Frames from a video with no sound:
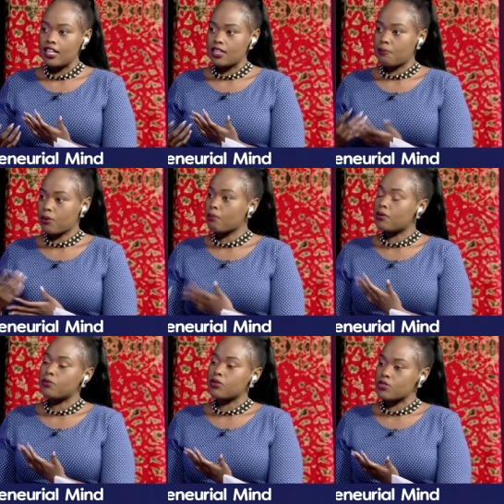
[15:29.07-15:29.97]
the
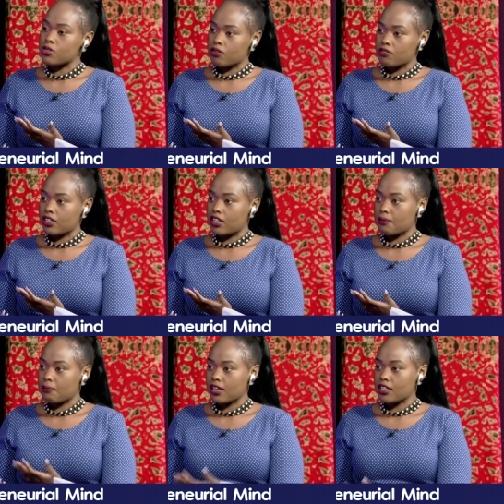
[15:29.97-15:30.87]
problem you're solving in
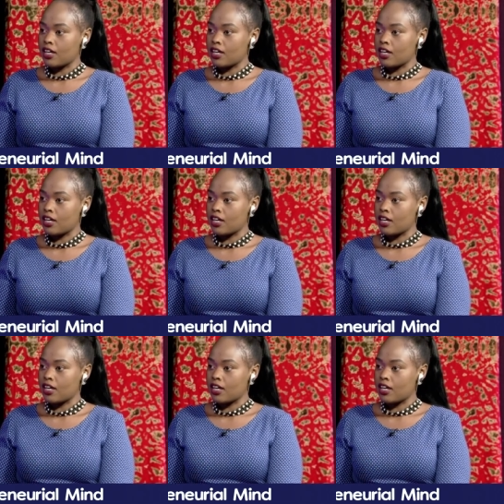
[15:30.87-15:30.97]
the market.